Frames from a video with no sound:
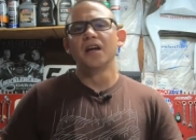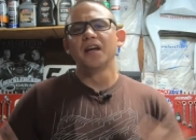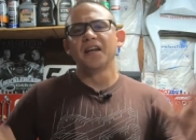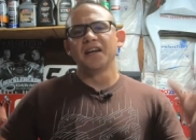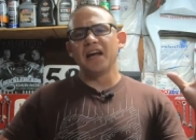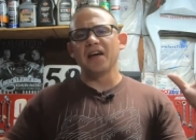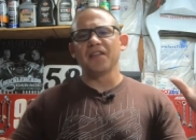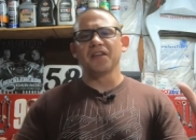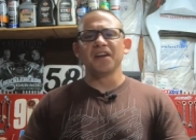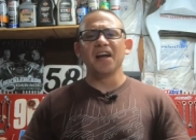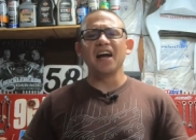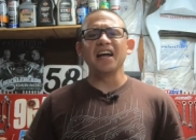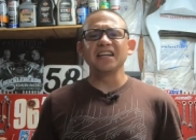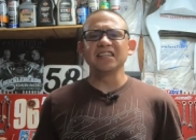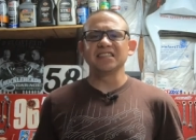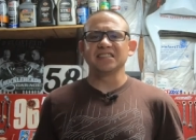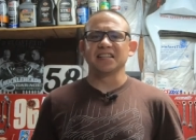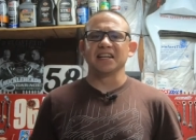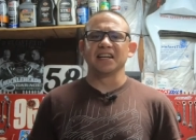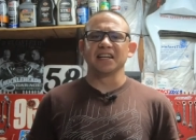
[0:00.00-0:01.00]
Now, the
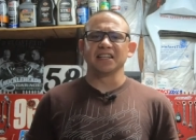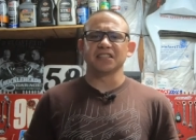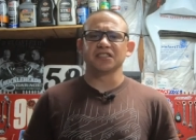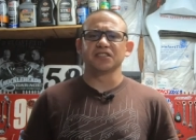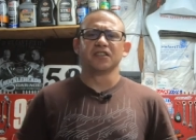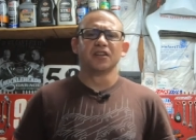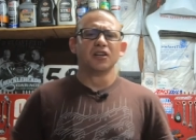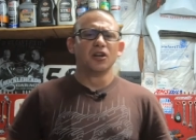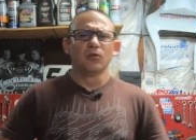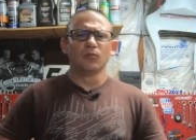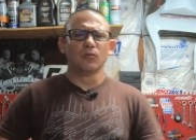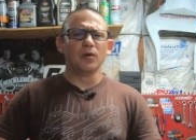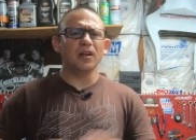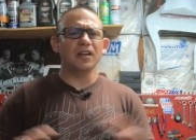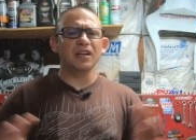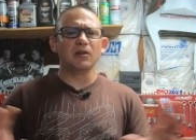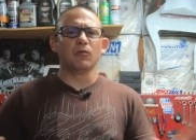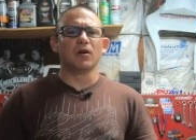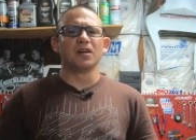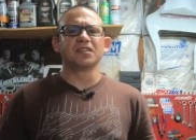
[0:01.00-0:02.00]
96
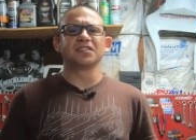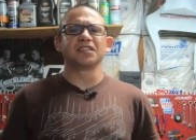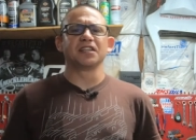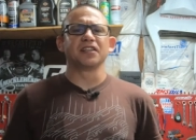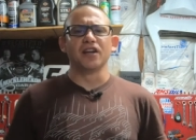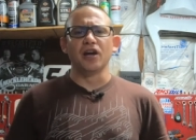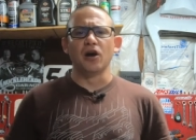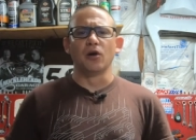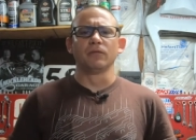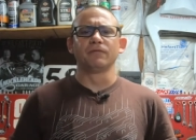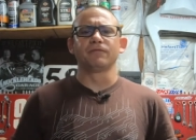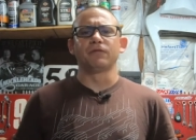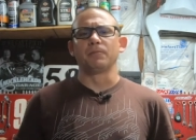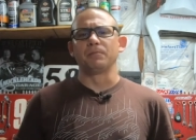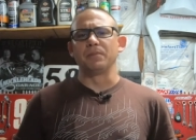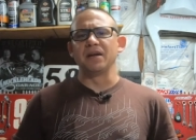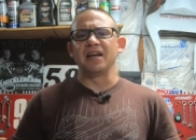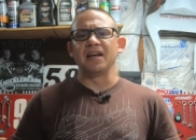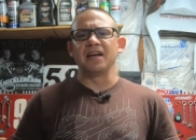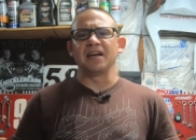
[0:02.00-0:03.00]
really wasn't known for
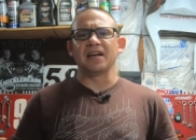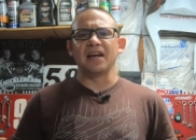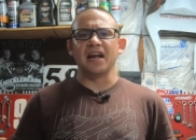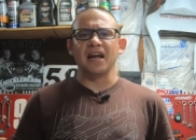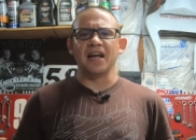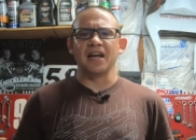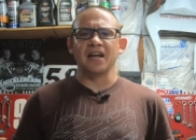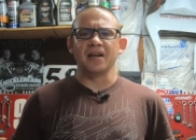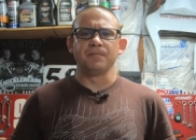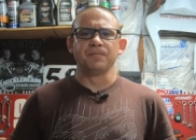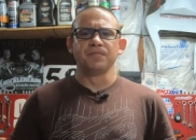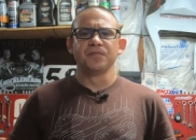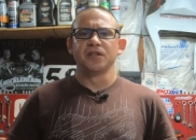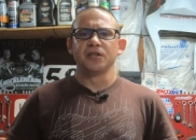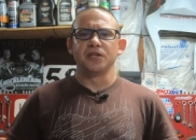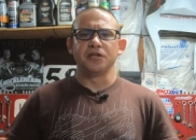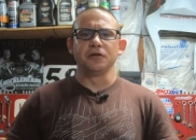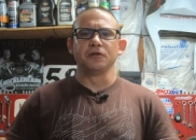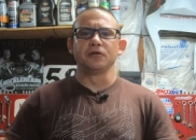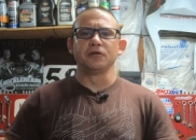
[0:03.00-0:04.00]
being a
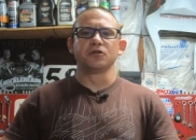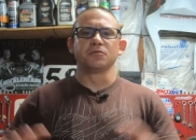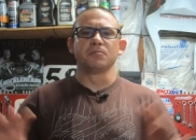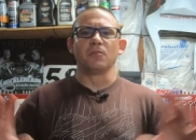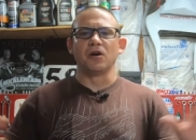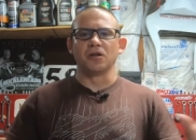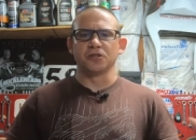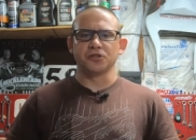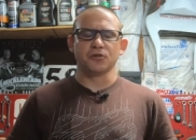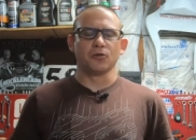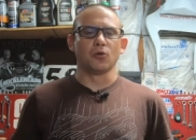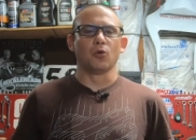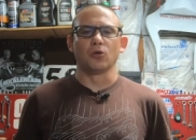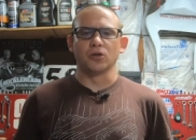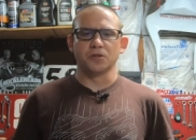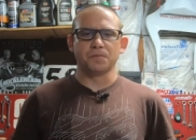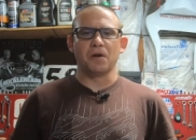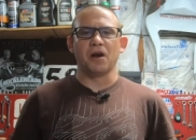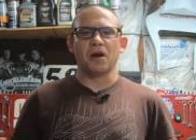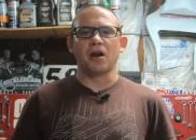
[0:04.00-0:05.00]
huge monster
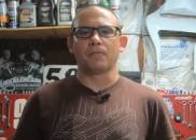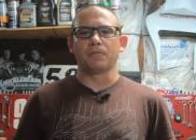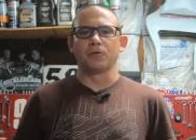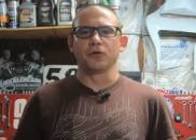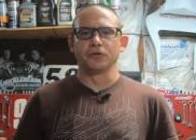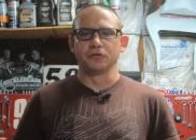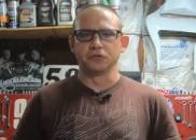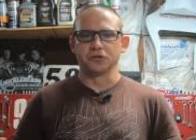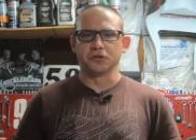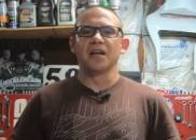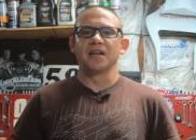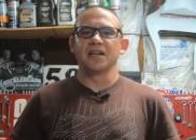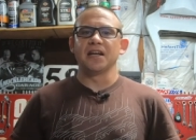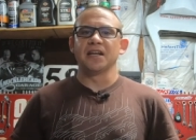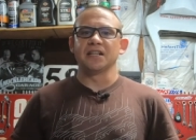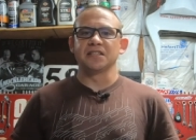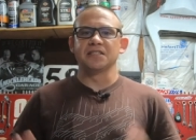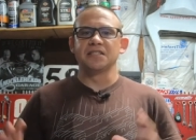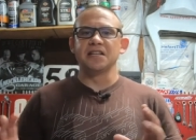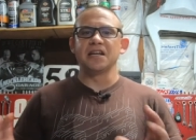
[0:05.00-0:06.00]
horsepower producer.
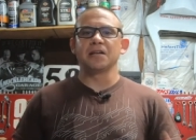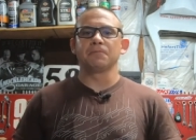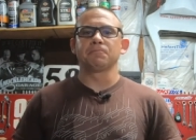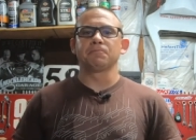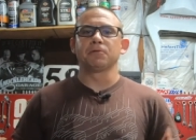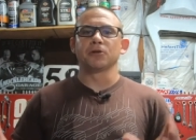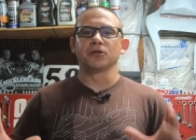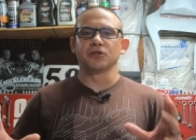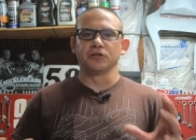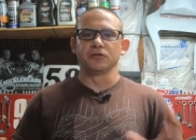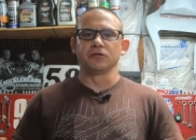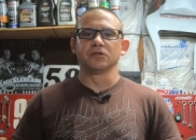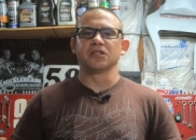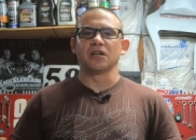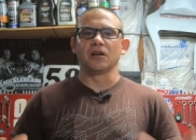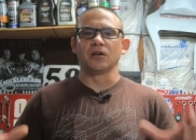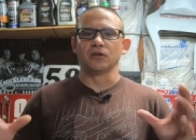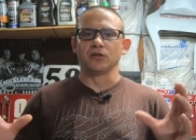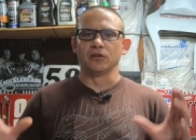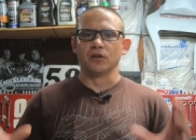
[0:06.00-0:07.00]
It did produce
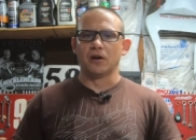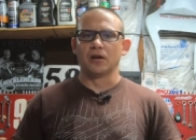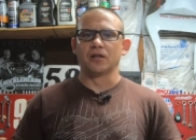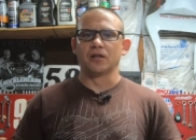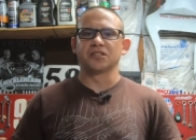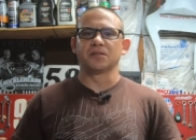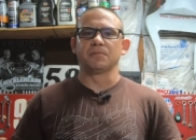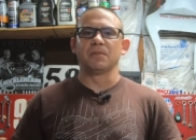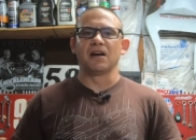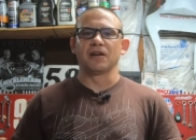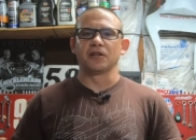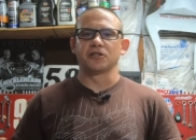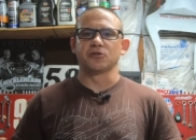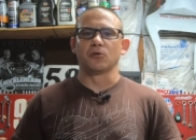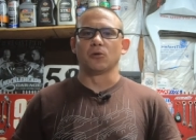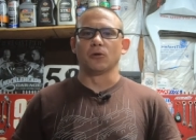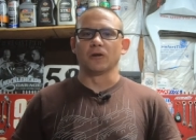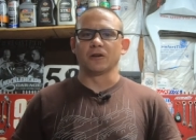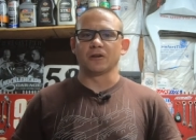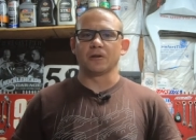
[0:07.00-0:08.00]
a large amount of
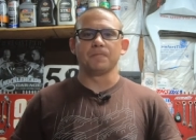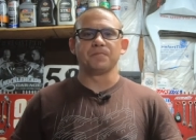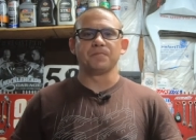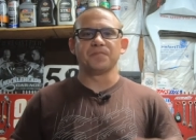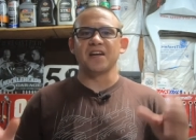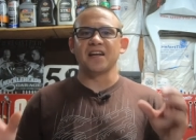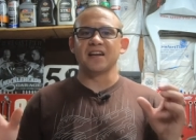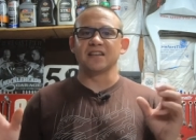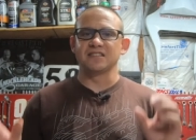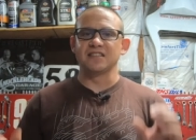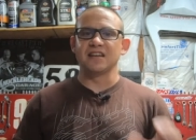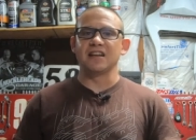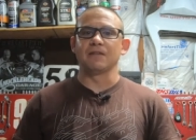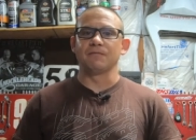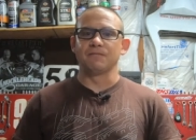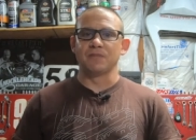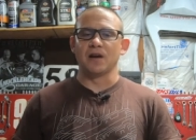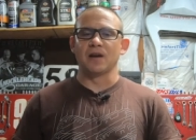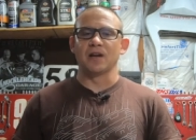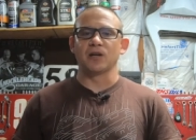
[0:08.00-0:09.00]
torque, and it did it
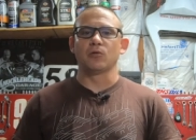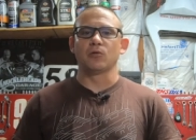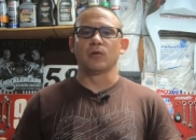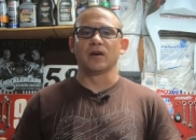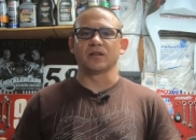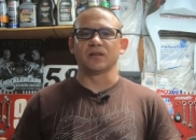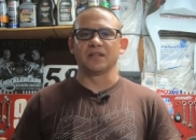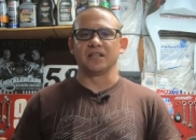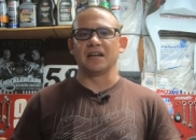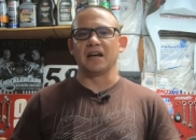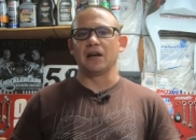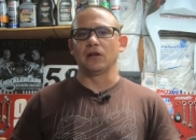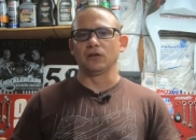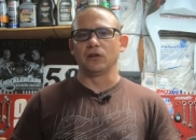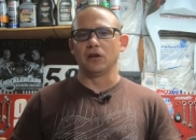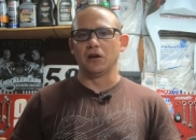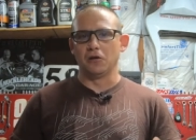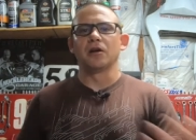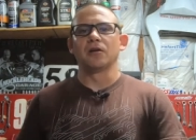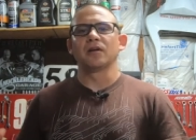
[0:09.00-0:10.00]
very quickly down
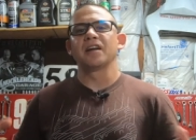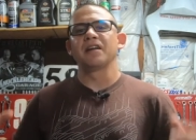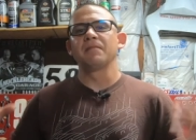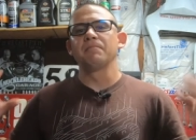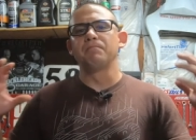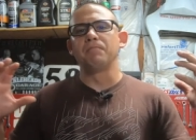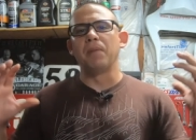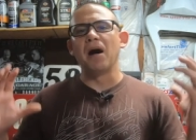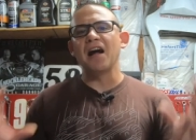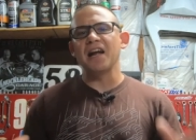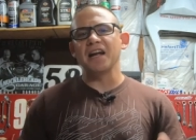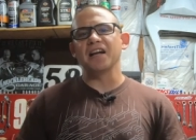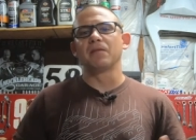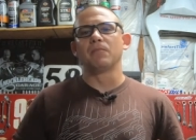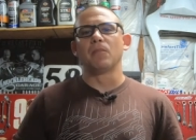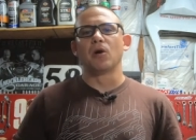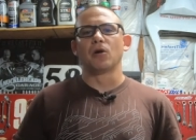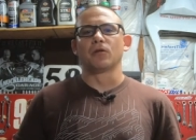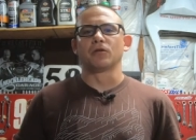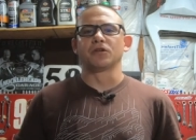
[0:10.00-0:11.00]
low. In buying a
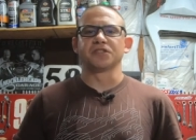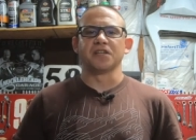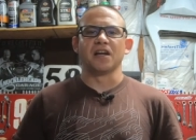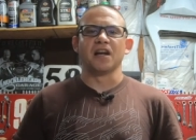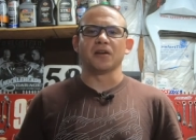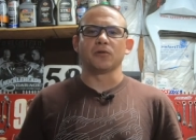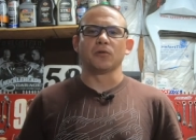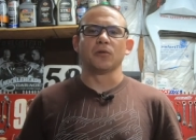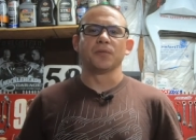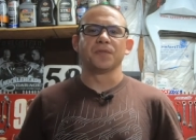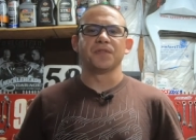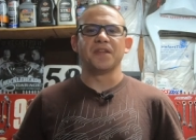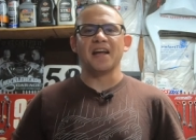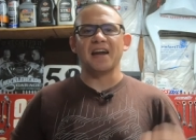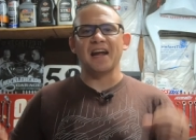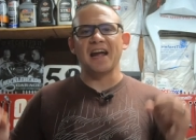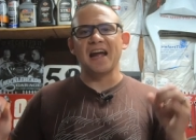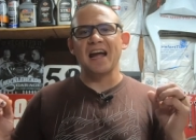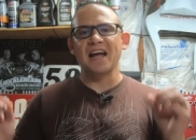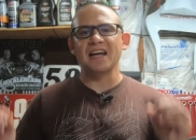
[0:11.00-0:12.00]
motorcycle that
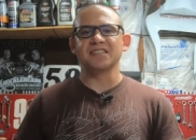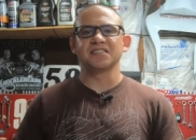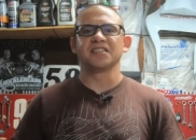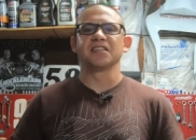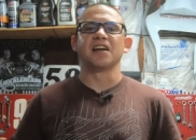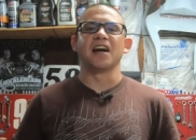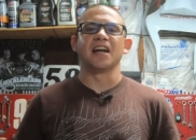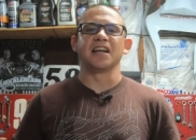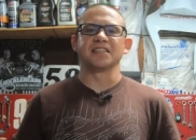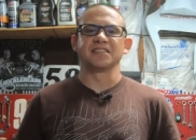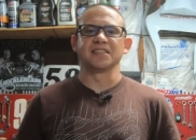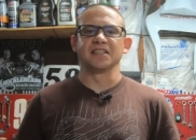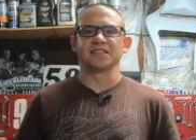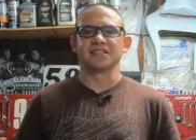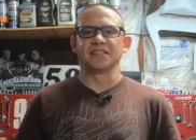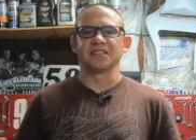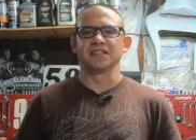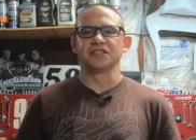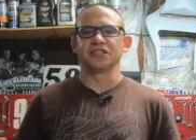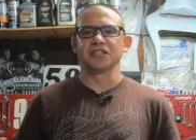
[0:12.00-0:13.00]
has the
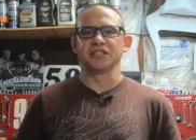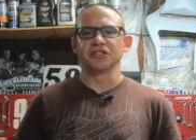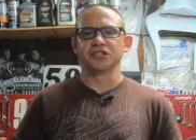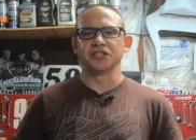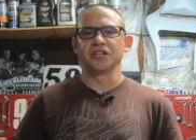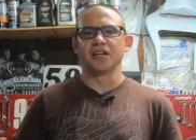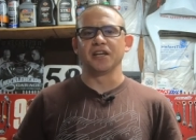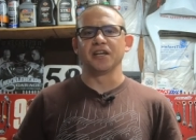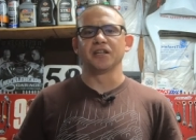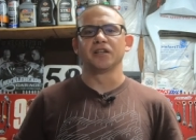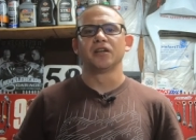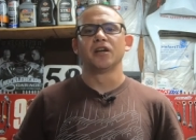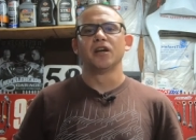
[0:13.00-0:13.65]
96-inch engine in it,